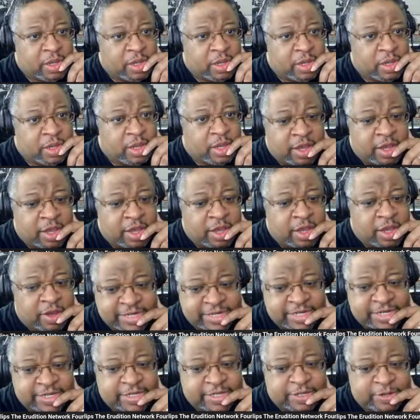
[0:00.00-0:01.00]

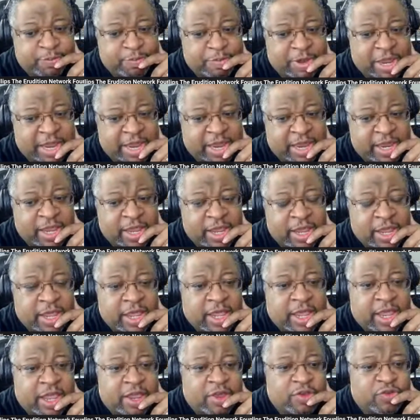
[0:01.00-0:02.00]
Conflation to me
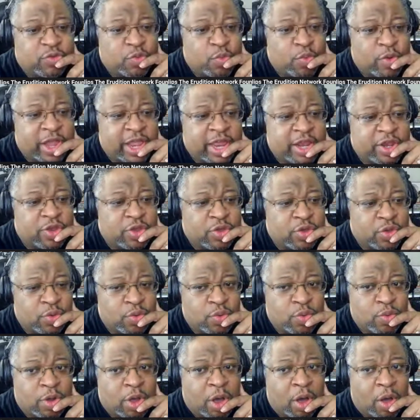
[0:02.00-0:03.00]
is when
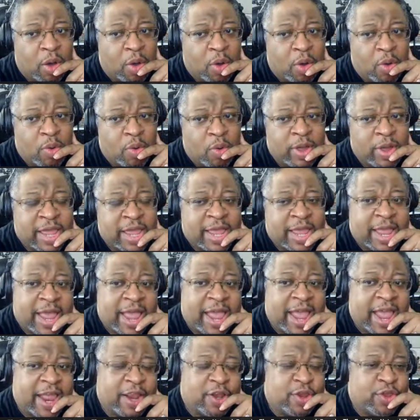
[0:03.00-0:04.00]
you go
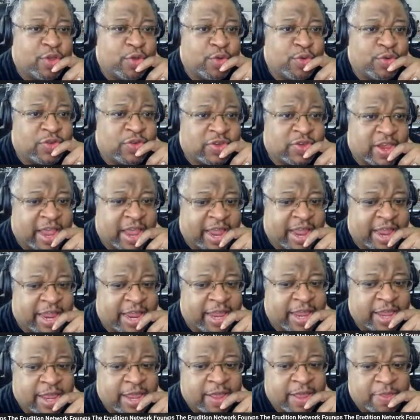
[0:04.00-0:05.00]
and you
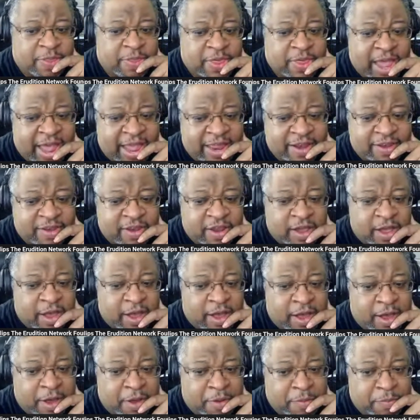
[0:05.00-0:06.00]
say that
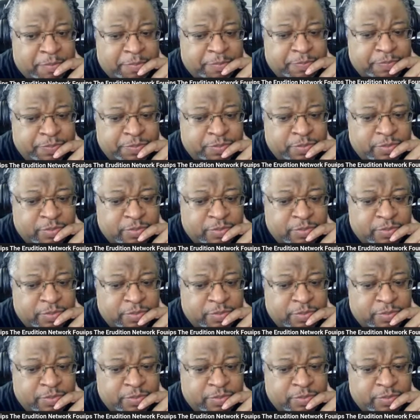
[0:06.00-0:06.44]
um,